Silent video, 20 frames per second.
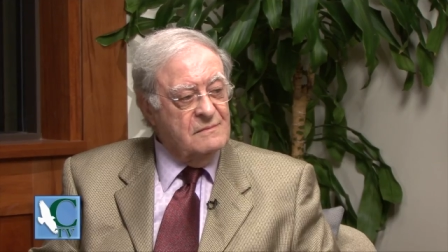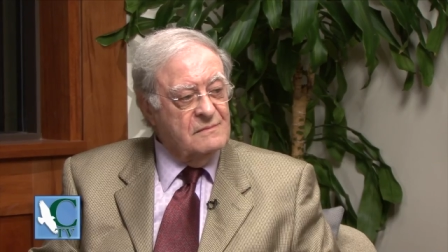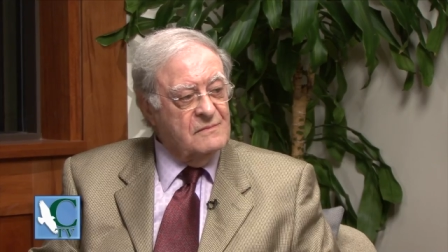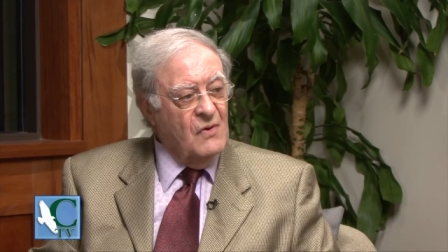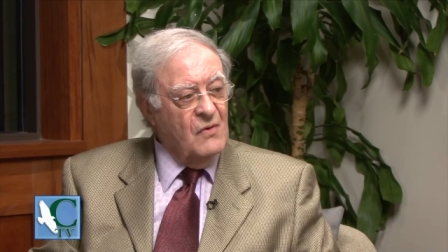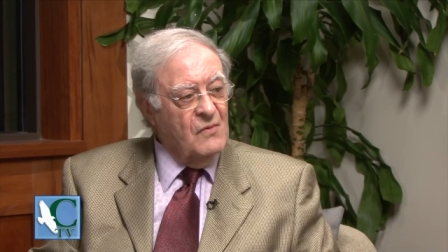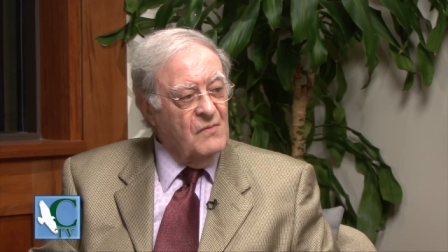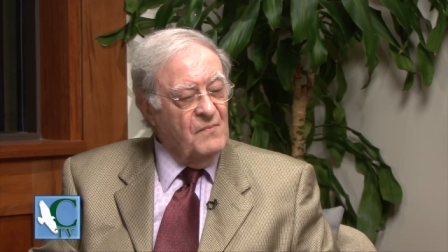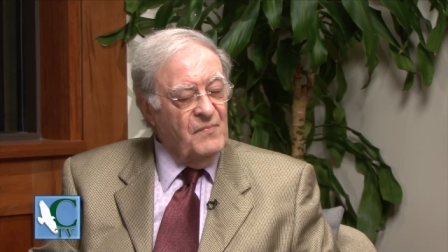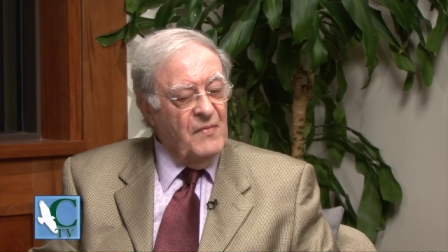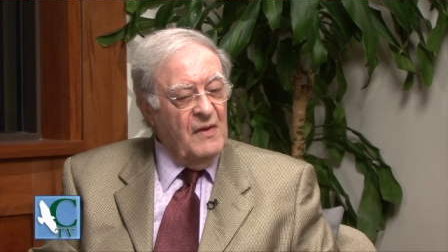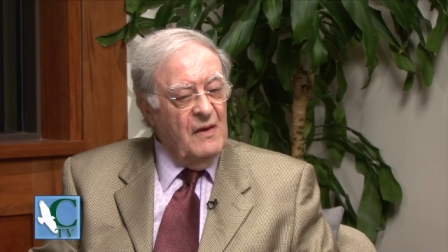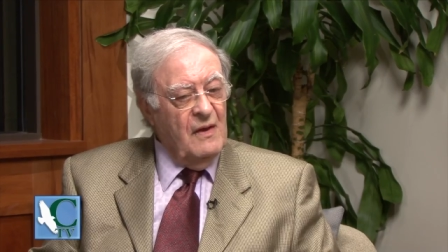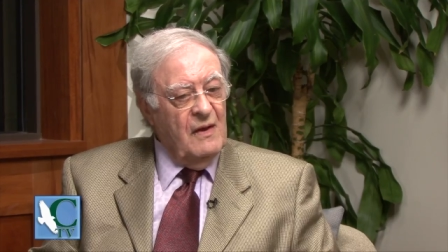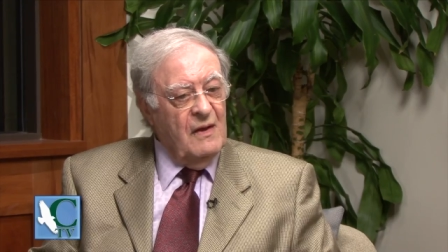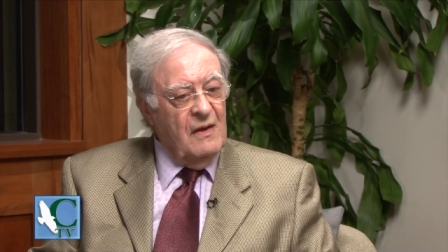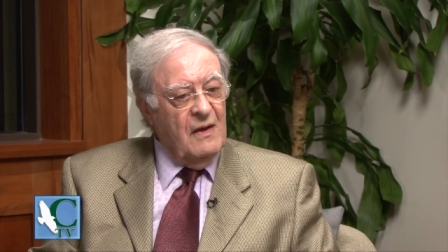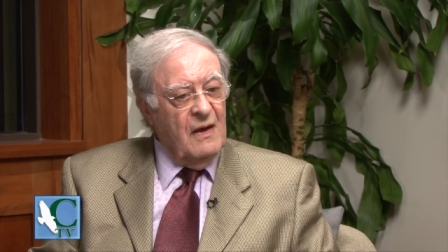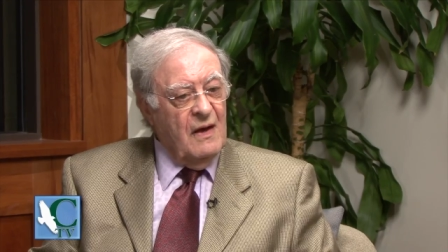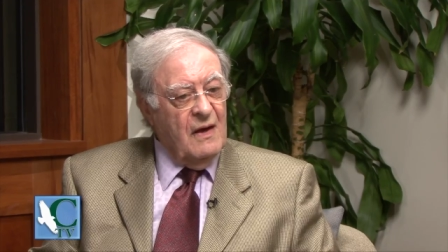No.
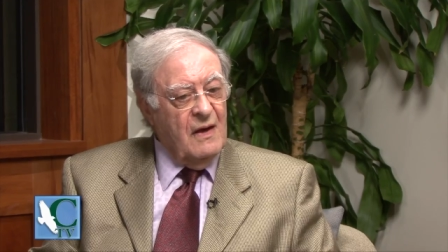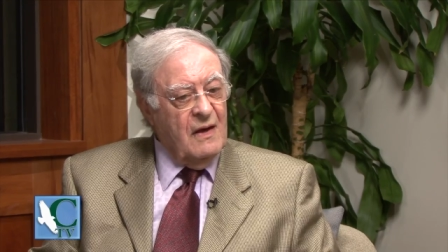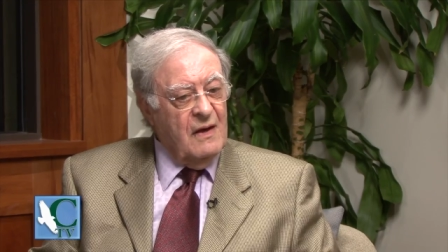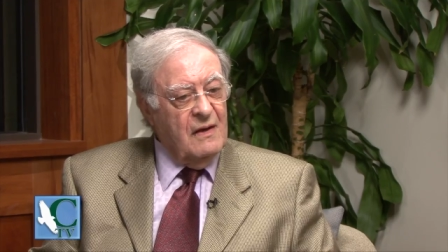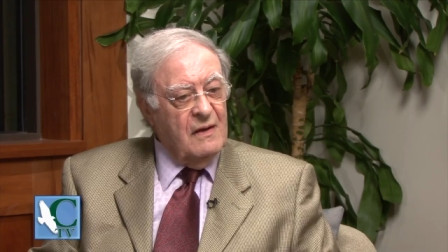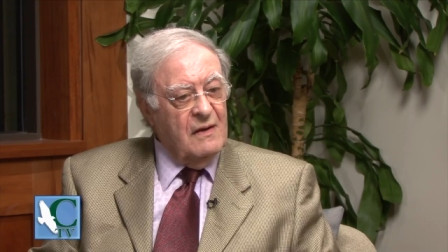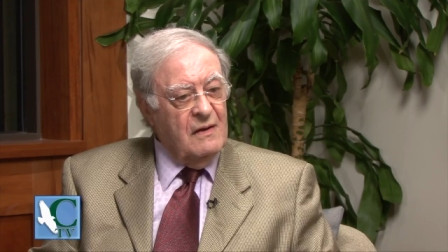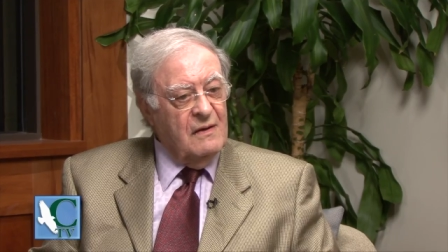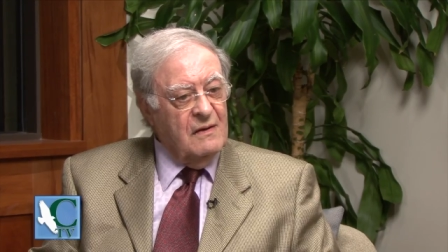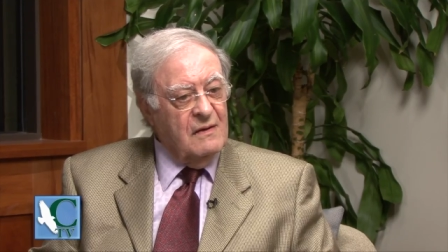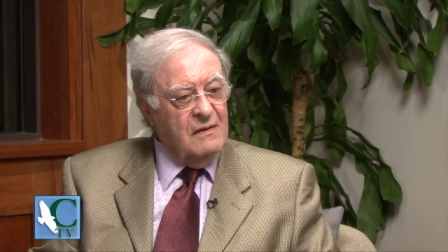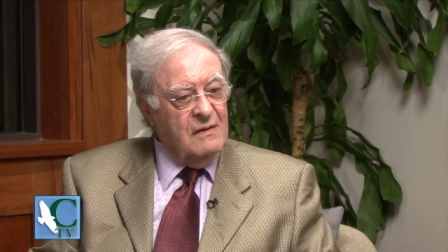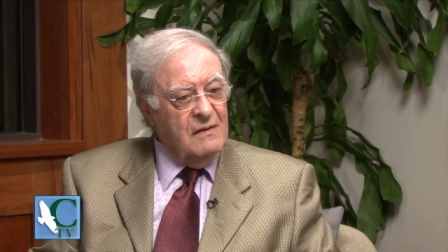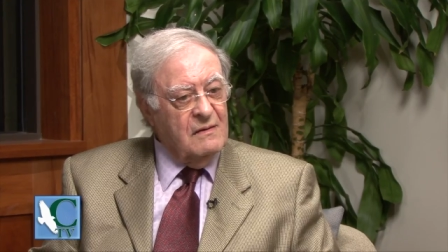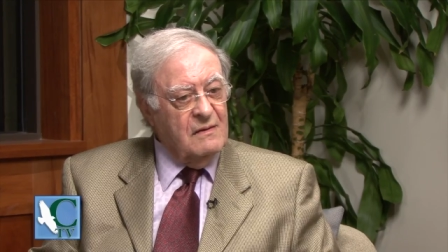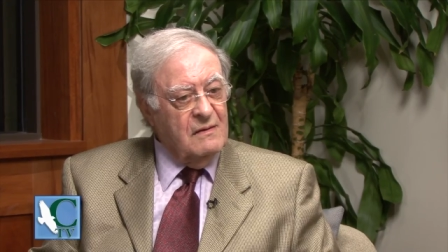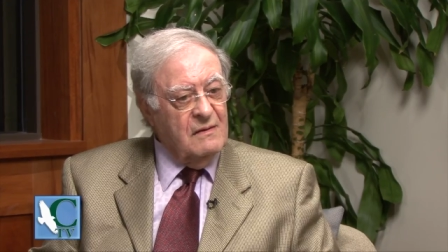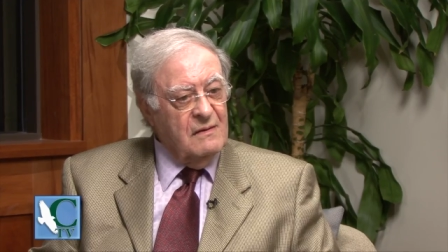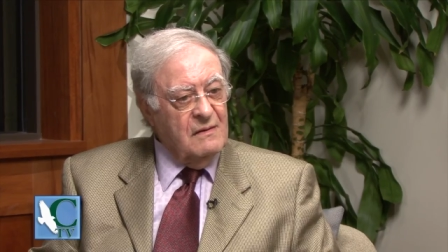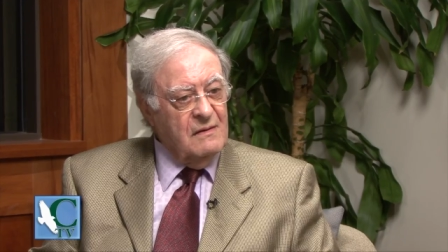I,
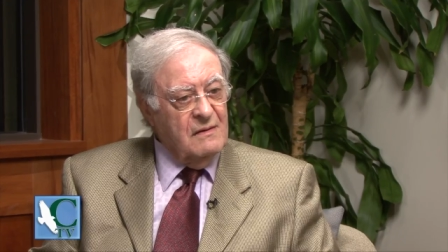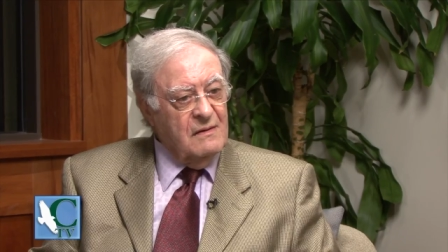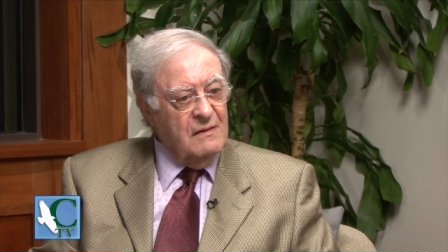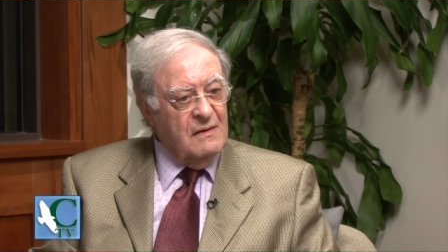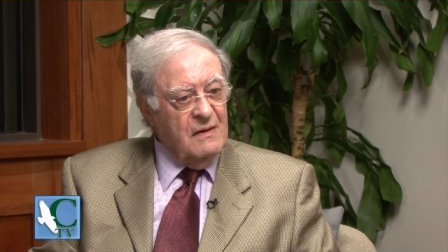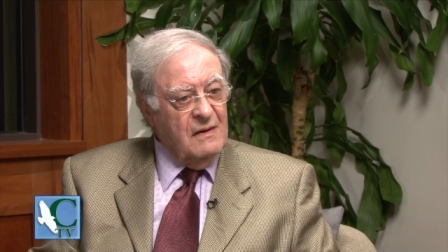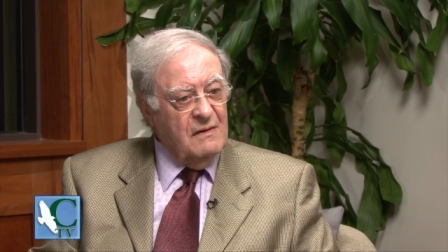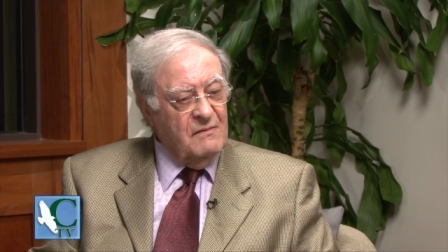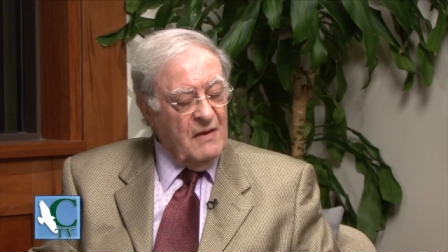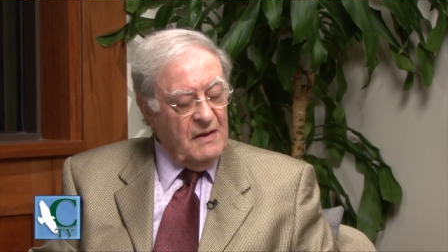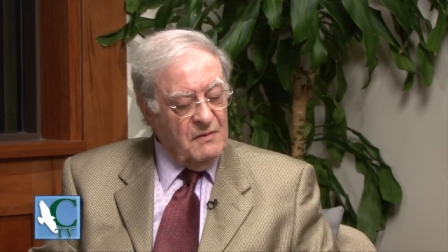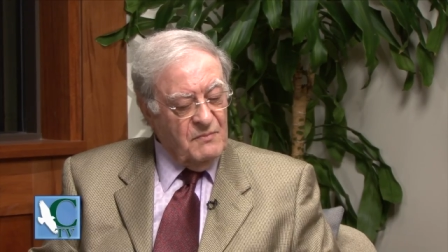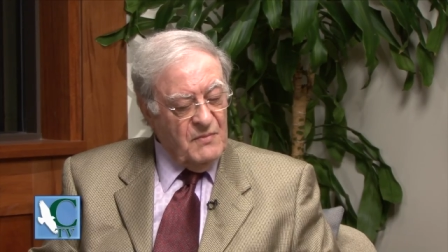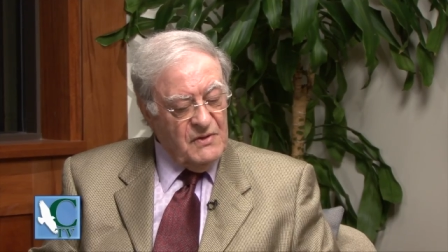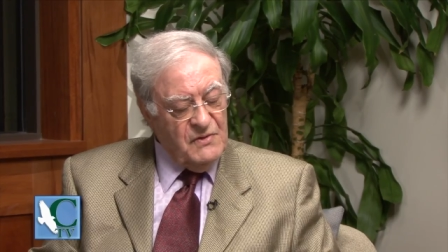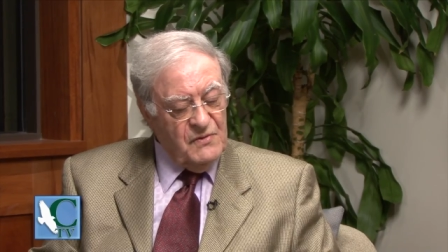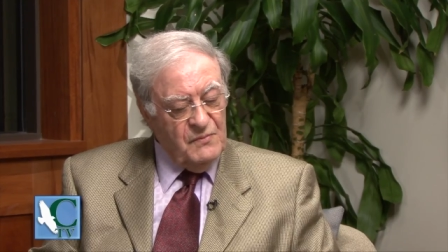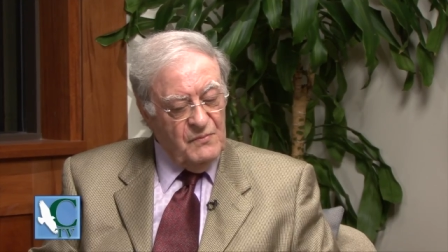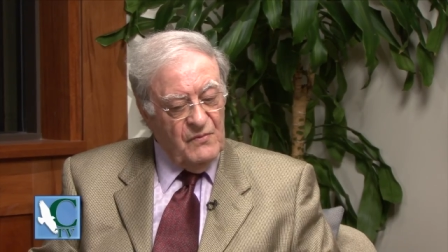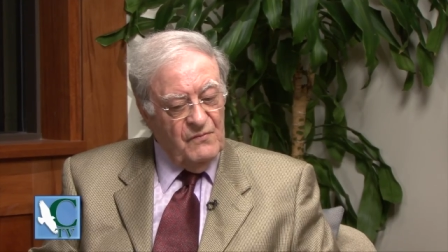uh, as I'd
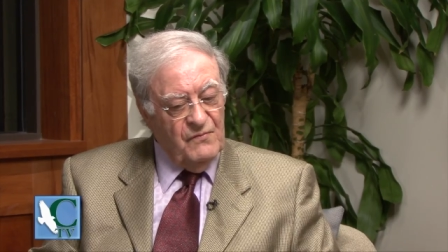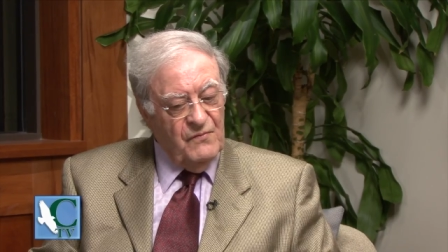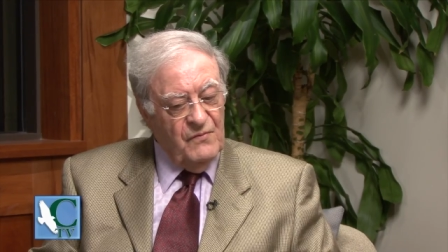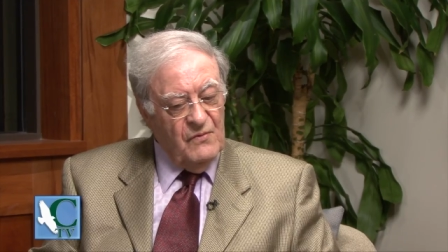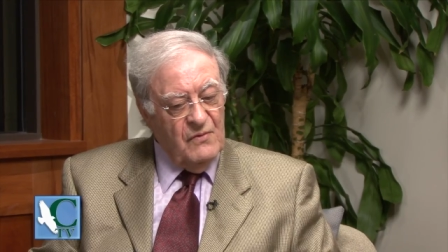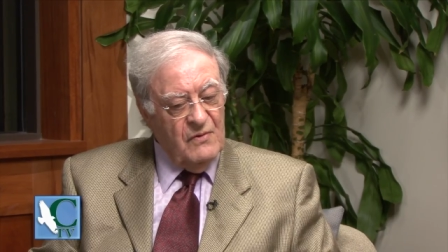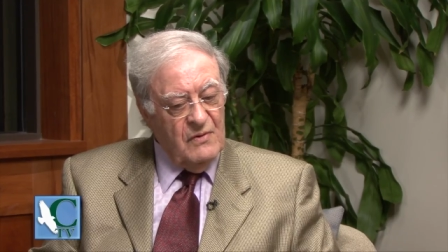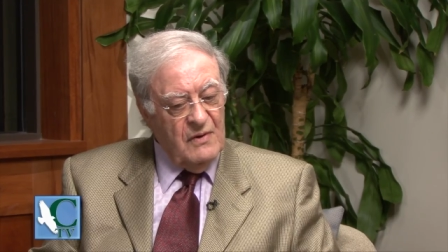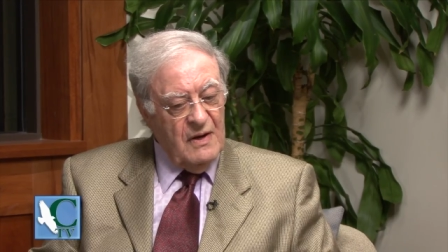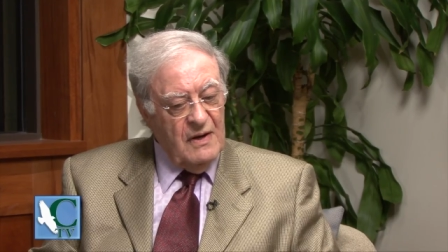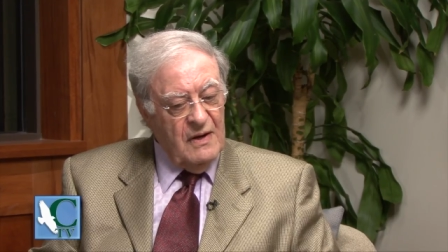mentioned before,